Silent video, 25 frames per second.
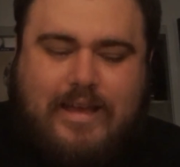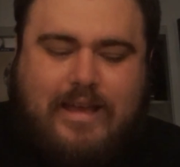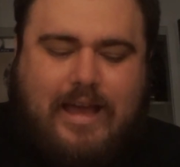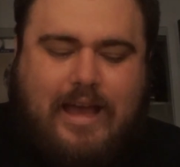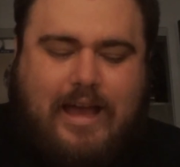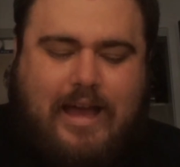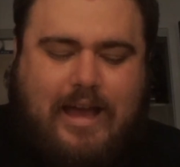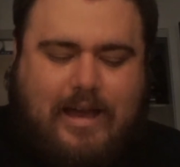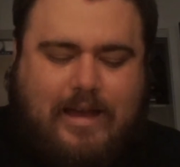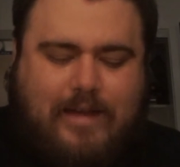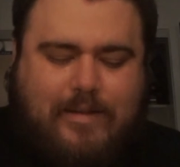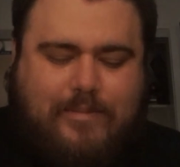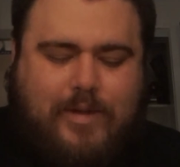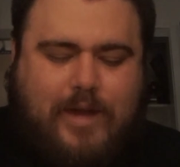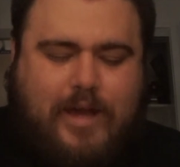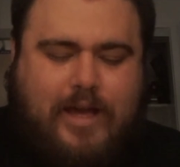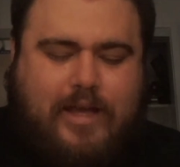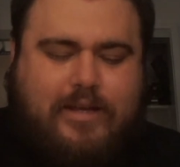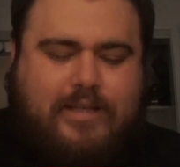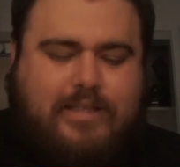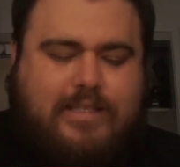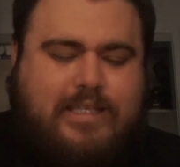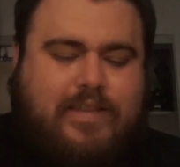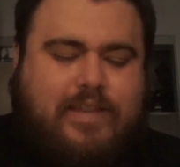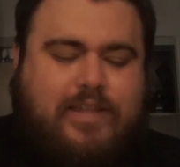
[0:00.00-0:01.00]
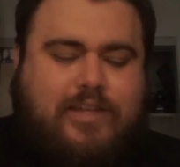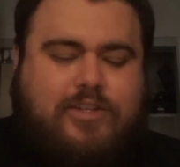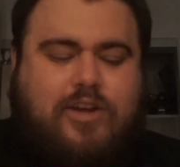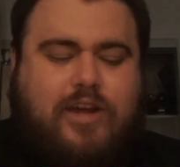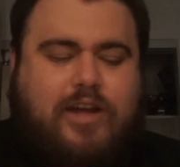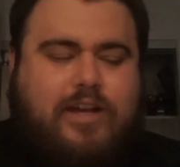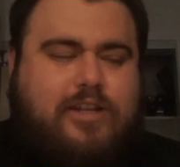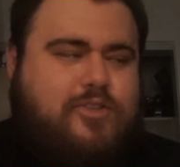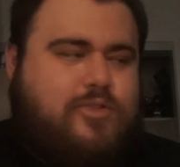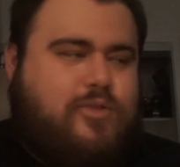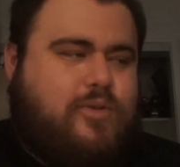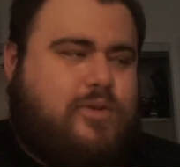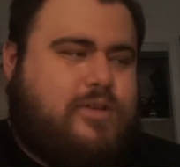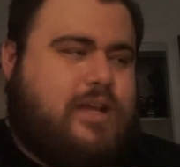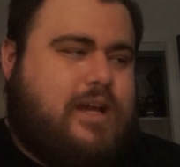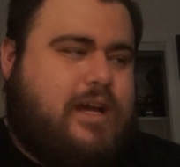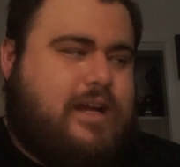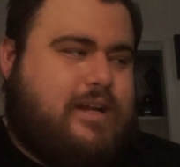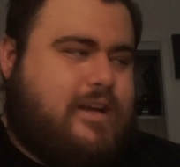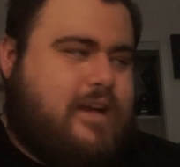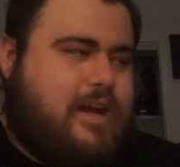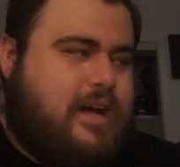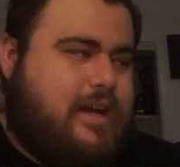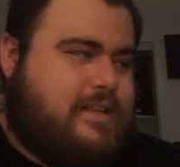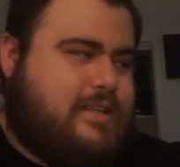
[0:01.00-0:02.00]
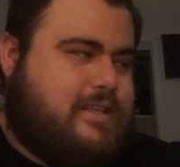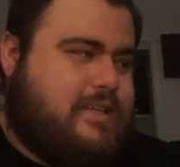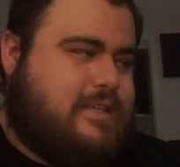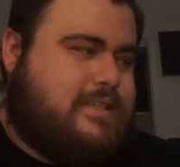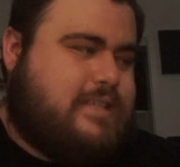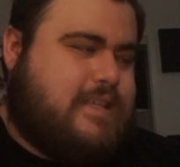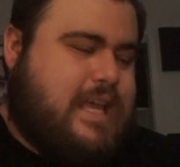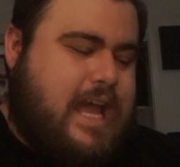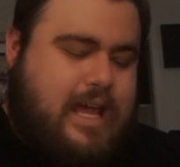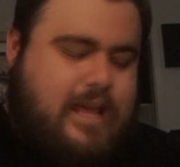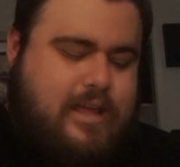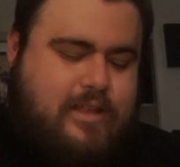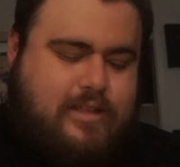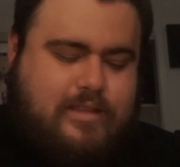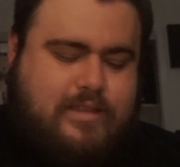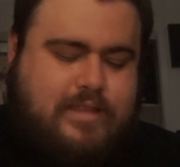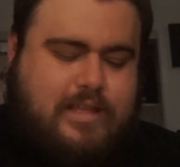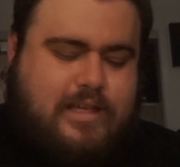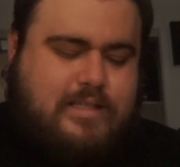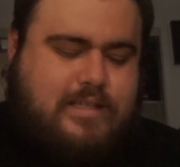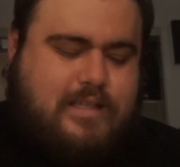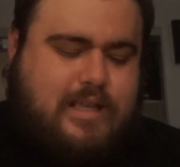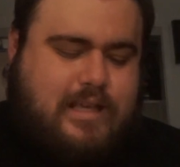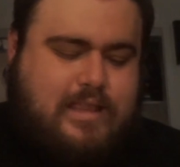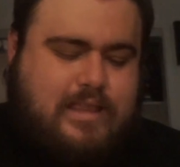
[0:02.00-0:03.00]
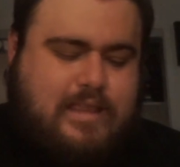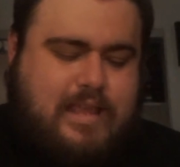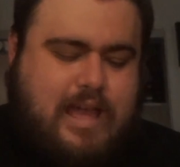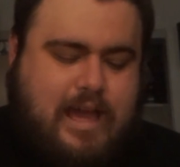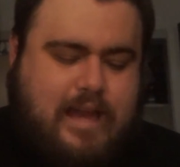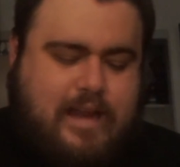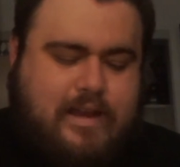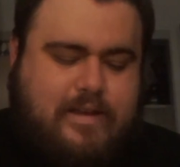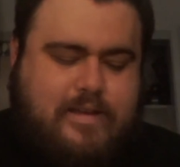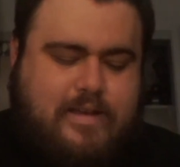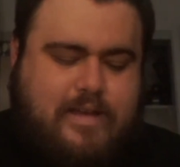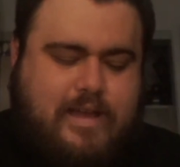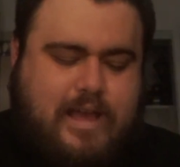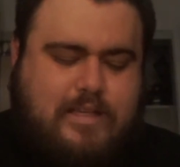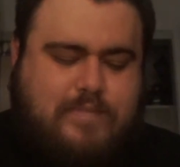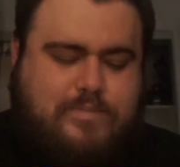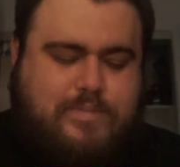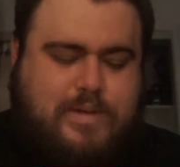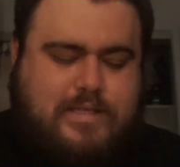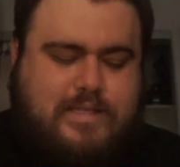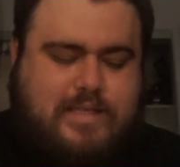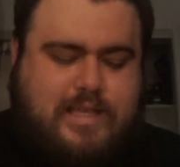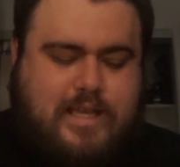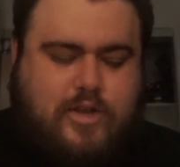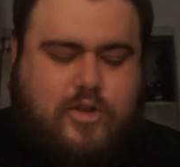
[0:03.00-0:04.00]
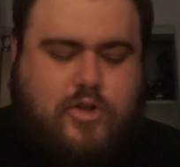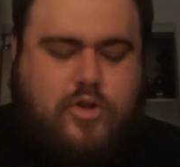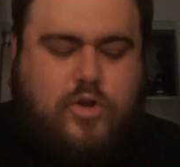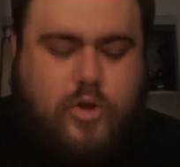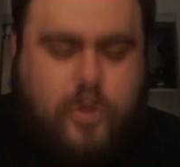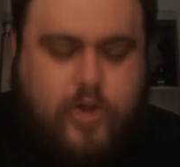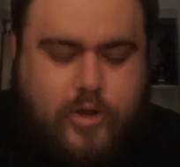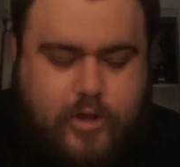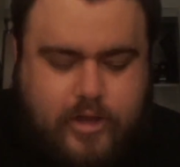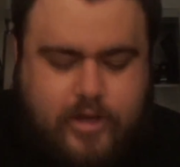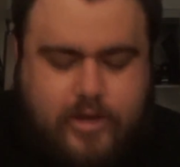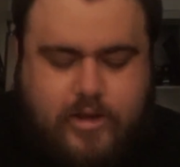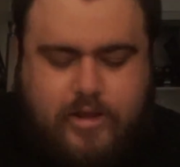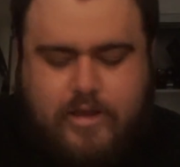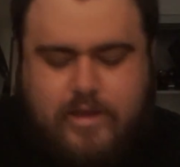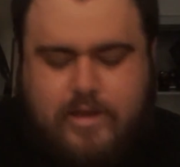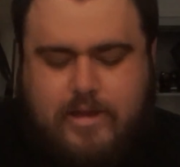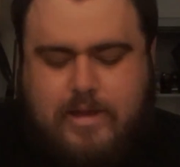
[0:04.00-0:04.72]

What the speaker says: I understand they try to do it kind of to scale and things like that as best they could,